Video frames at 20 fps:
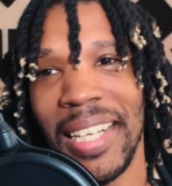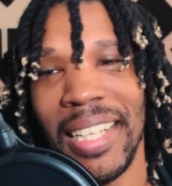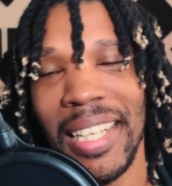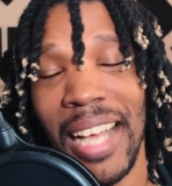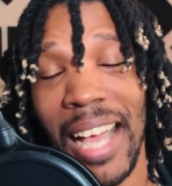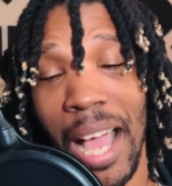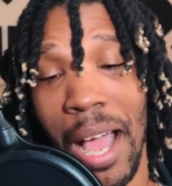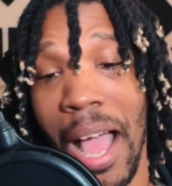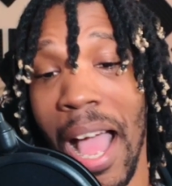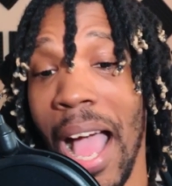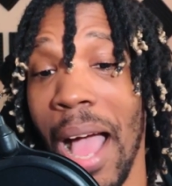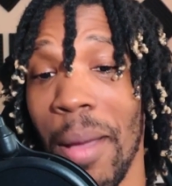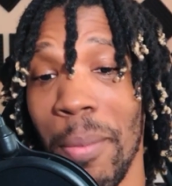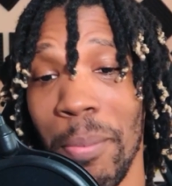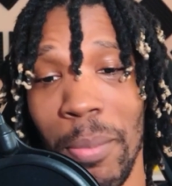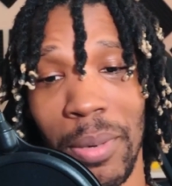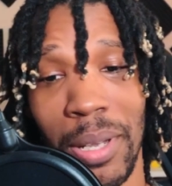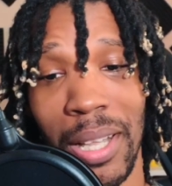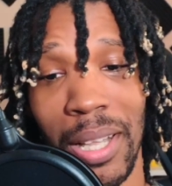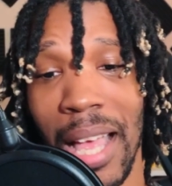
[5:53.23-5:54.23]

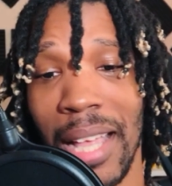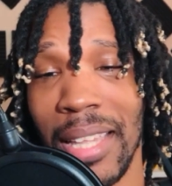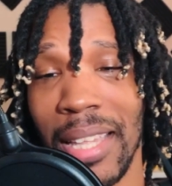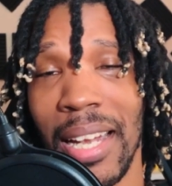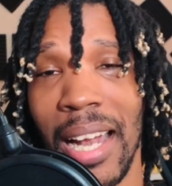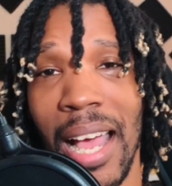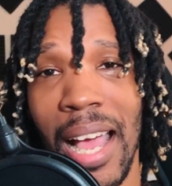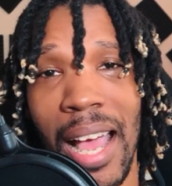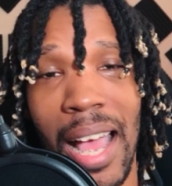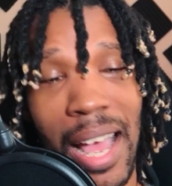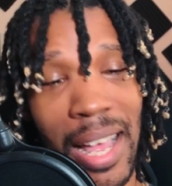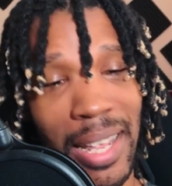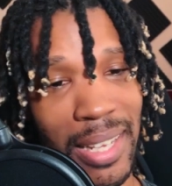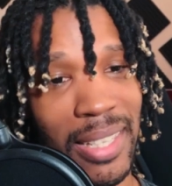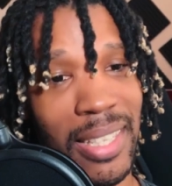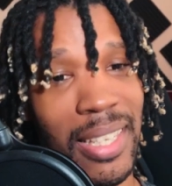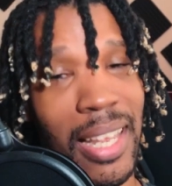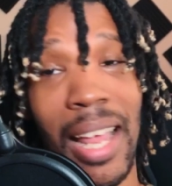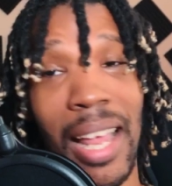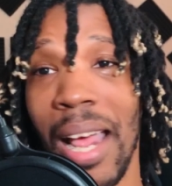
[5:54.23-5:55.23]
I'm glad that
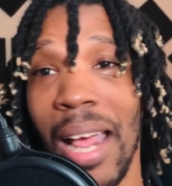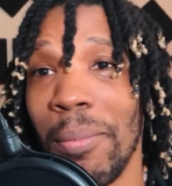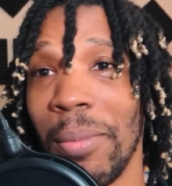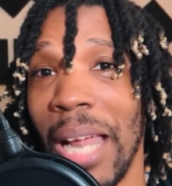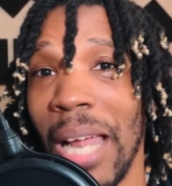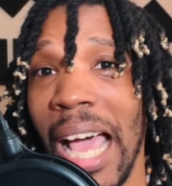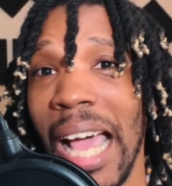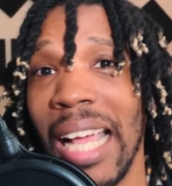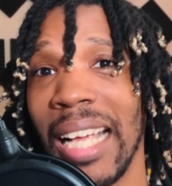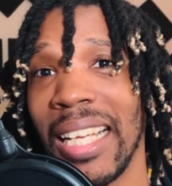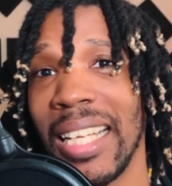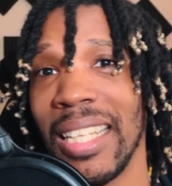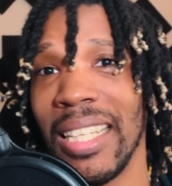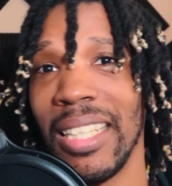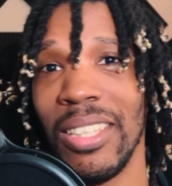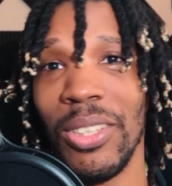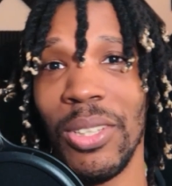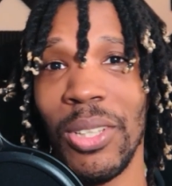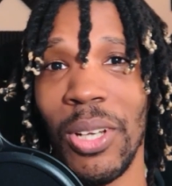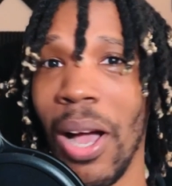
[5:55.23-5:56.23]
I'm not, because,
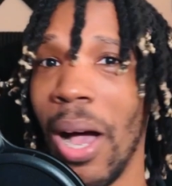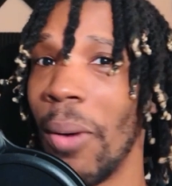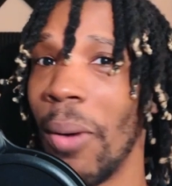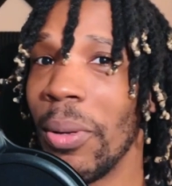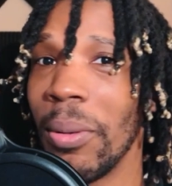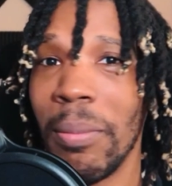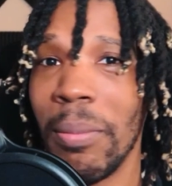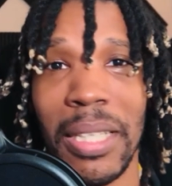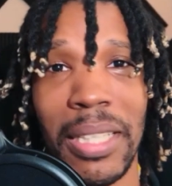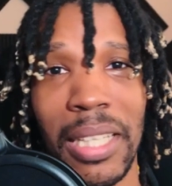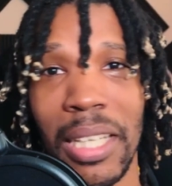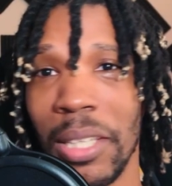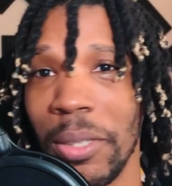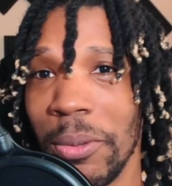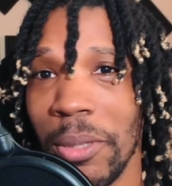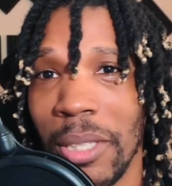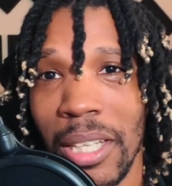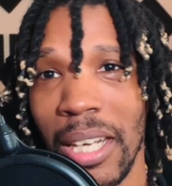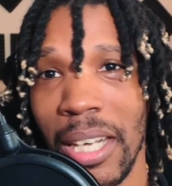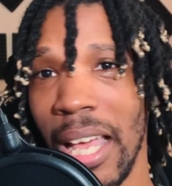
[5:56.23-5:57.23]
you know, I would have been dealing
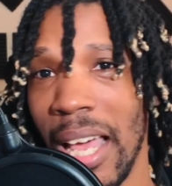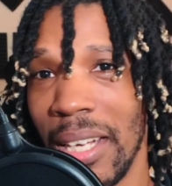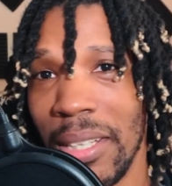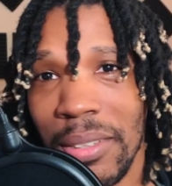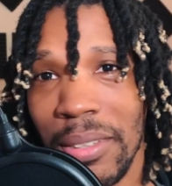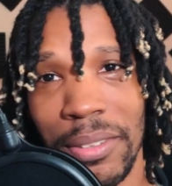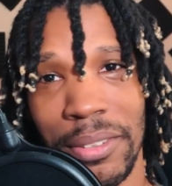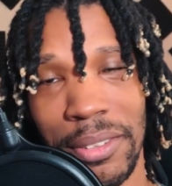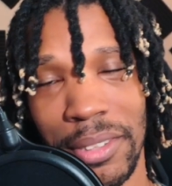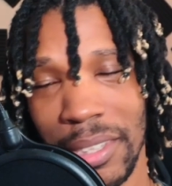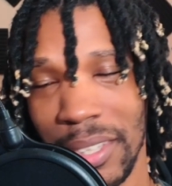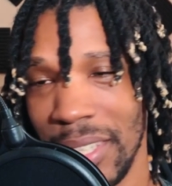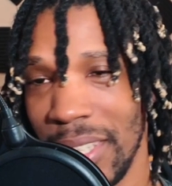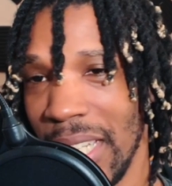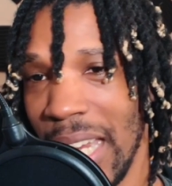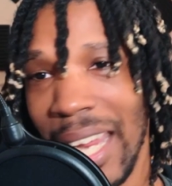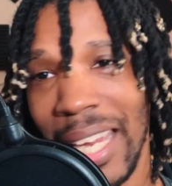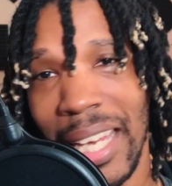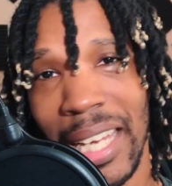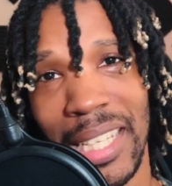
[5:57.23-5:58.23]
with a lot of
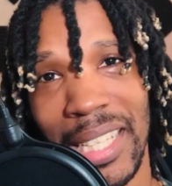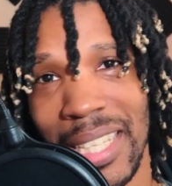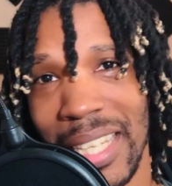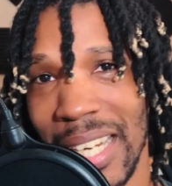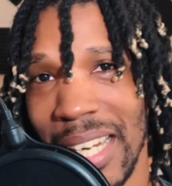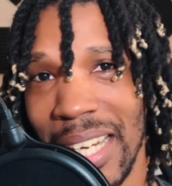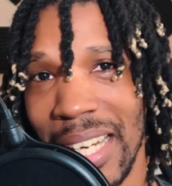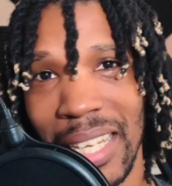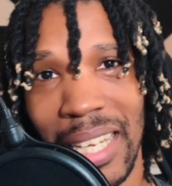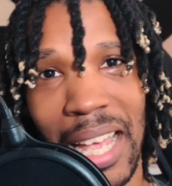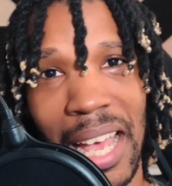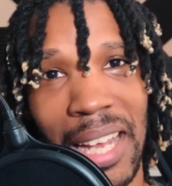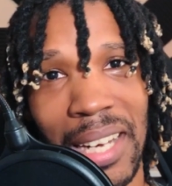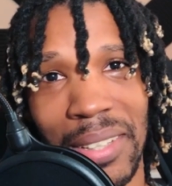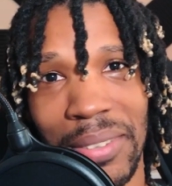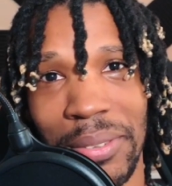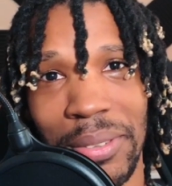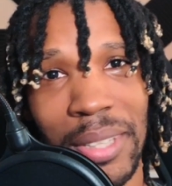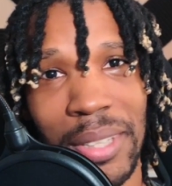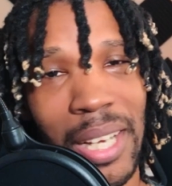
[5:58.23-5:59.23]
snaky shit, a lot
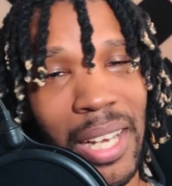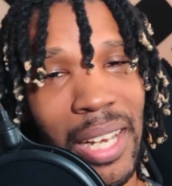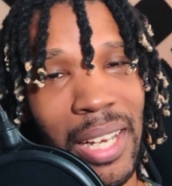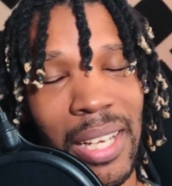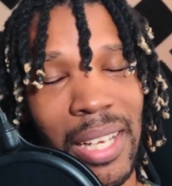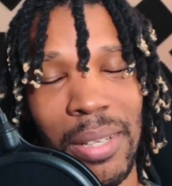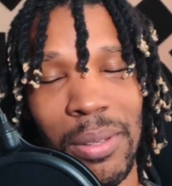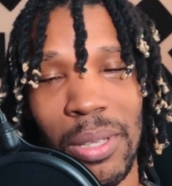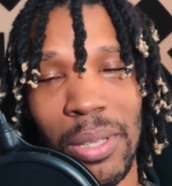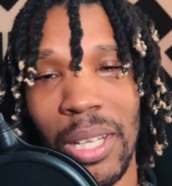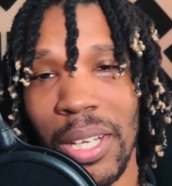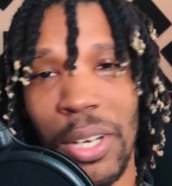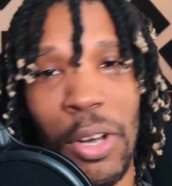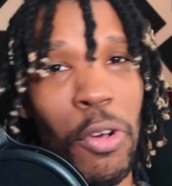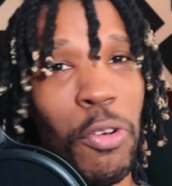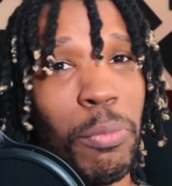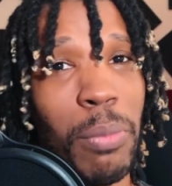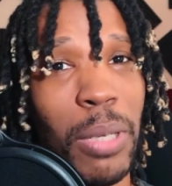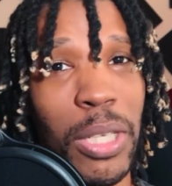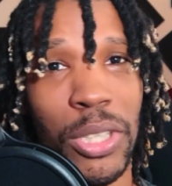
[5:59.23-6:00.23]
of looking
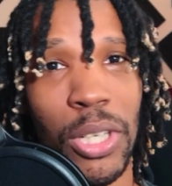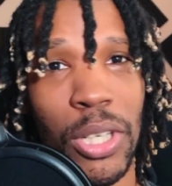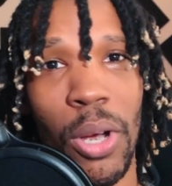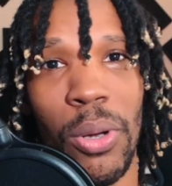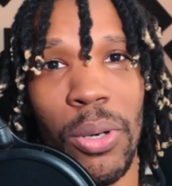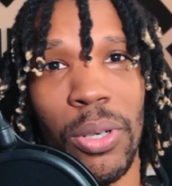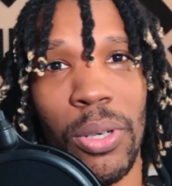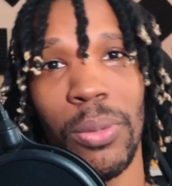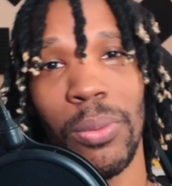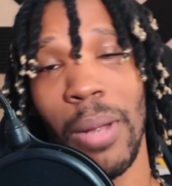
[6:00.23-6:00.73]
over my shoulder.